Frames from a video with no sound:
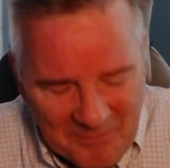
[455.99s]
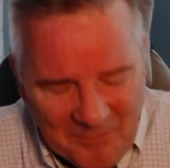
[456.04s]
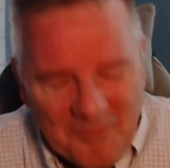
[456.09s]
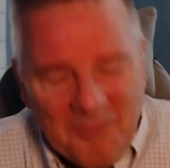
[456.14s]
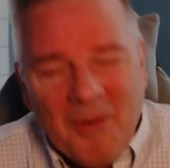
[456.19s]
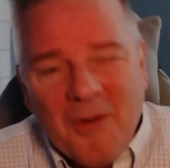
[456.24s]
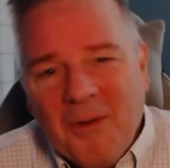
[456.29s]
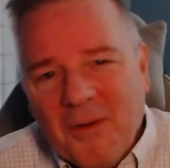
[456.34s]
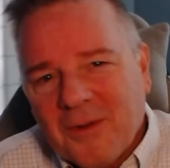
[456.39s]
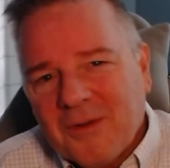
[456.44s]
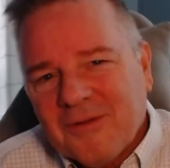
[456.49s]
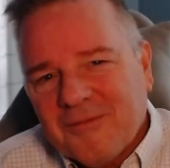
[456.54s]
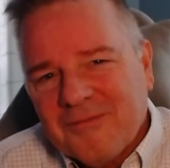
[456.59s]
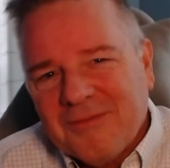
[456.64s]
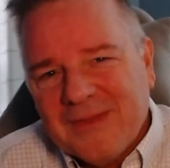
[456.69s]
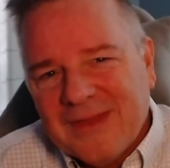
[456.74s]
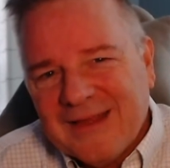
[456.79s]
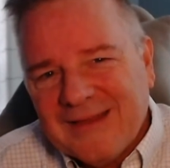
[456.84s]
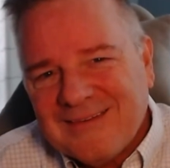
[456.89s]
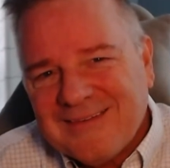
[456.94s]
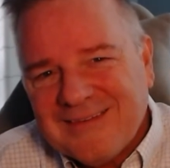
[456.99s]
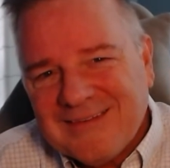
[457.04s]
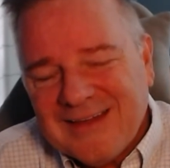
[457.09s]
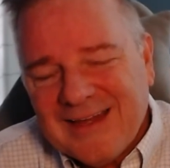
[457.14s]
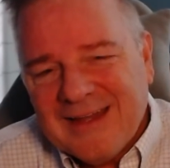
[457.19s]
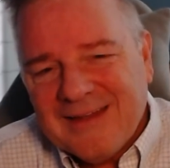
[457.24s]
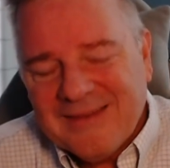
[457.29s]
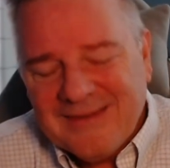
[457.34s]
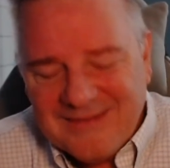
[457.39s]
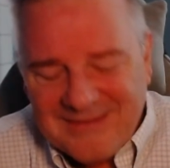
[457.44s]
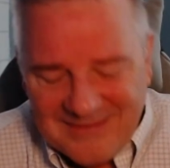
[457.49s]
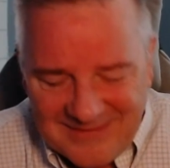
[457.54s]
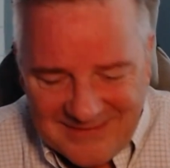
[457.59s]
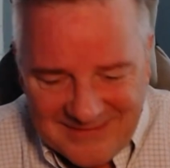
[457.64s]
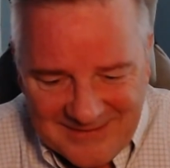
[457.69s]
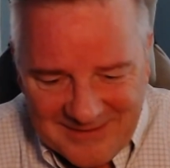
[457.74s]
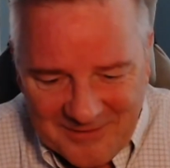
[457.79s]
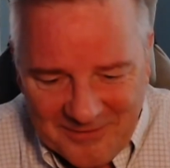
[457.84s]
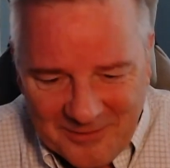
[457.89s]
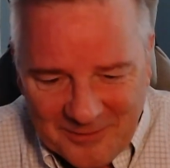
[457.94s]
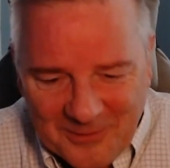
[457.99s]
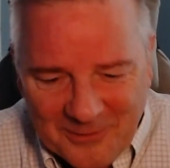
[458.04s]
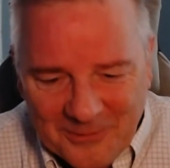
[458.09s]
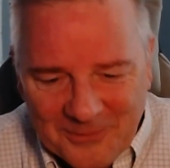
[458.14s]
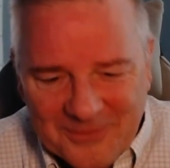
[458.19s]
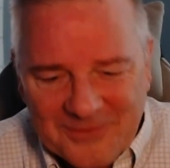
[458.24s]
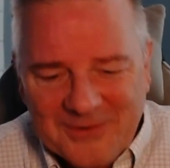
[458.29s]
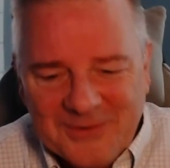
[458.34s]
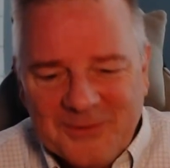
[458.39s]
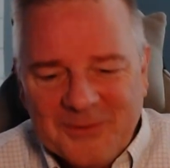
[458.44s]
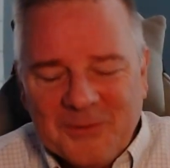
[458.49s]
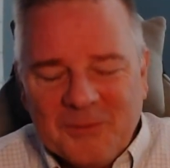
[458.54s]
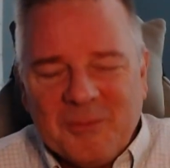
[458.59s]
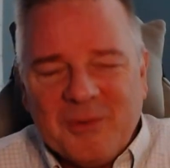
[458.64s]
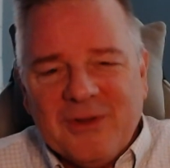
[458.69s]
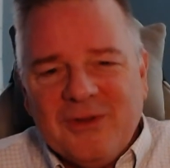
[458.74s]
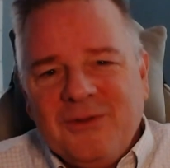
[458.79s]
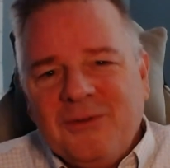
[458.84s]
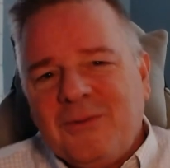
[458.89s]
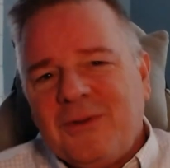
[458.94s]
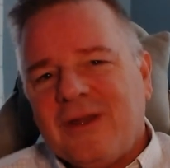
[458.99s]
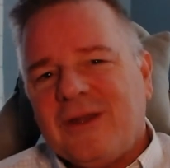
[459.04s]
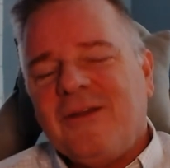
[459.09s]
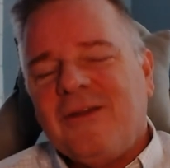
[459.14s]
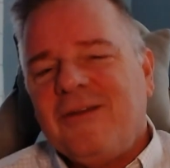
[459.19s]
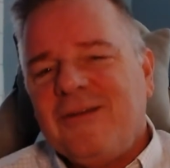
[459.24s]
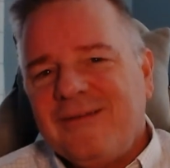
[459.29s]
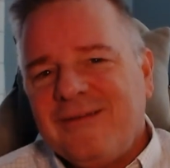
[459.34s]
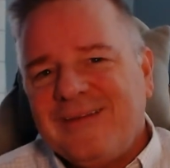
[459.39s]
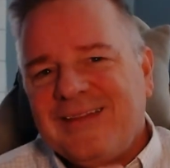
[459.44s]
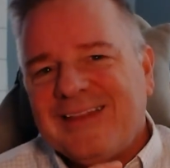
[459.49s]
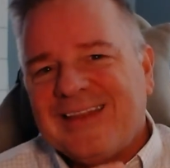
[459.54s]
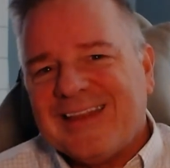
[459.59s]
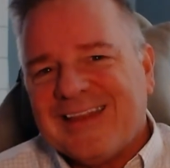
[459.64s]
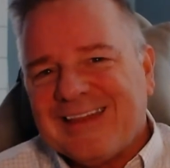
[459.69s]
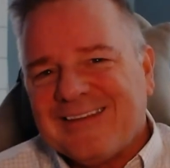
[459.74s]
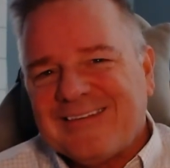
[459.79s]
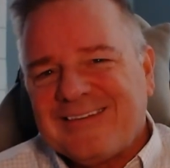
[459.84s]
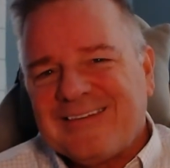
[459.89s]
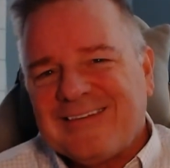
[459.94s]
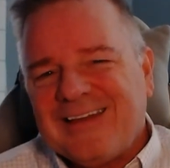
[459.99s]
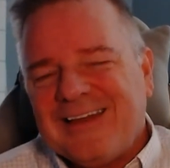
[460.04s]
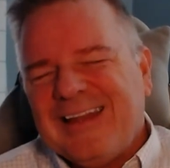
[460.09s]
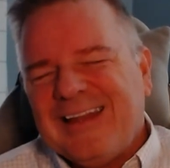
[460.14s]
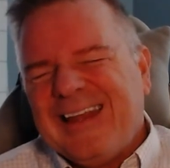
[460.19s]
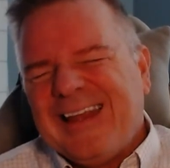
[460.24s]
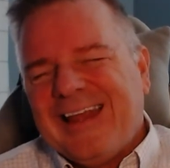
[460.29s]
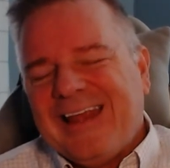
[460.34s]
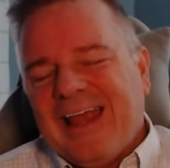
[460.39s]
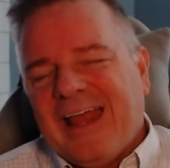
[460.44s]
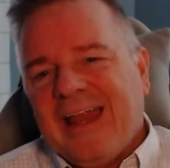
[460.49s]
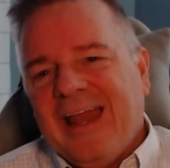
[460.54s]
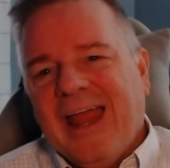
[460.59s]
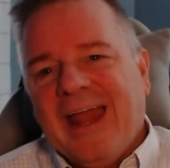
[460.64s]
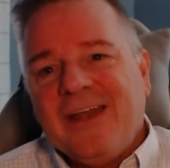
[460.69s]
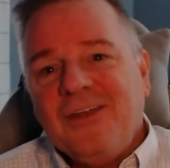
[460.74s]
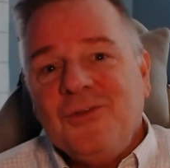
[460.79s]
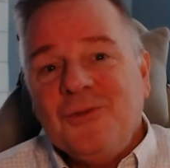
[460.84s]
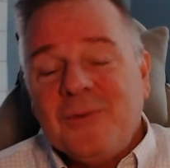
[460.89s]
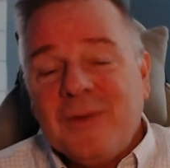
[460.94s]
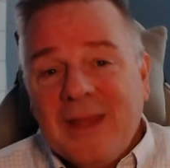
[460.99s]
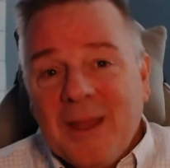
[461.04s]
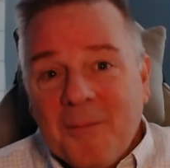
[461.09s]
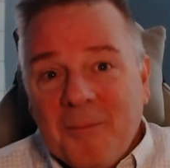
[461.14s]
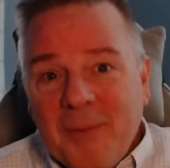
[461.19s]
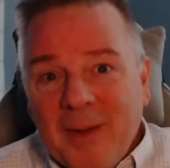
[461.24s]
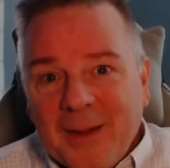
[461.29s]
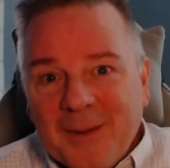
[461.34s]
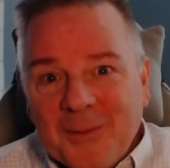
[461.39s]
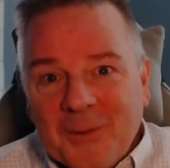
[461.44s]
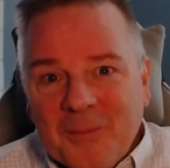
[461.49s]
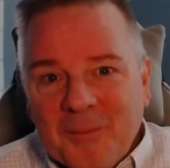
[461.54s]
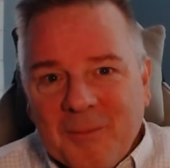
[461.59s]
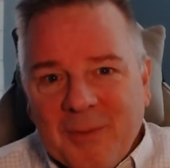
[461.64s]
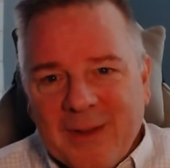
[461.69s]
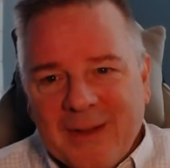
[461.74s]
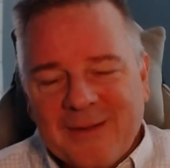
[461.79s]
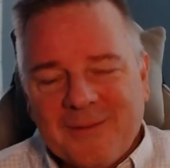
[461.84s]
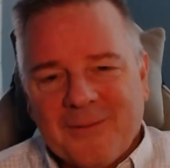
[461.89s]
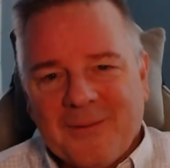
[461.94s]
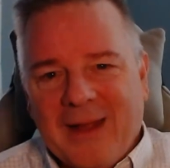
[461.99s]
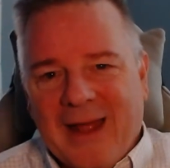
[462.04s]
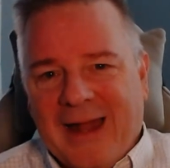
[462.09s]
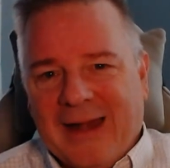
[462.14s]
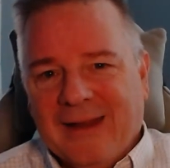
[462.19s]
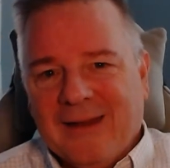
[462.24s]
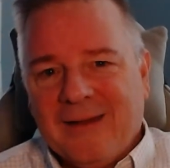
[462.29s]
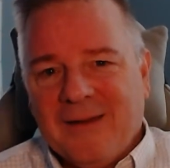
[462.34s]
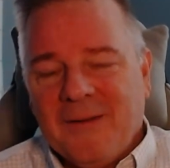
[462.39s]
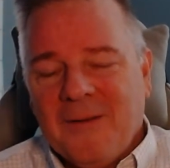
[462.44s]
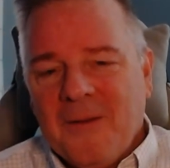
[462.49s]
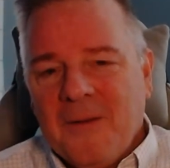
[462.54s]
part of this, and this is difficult too, but you can do this and you get better and better at it.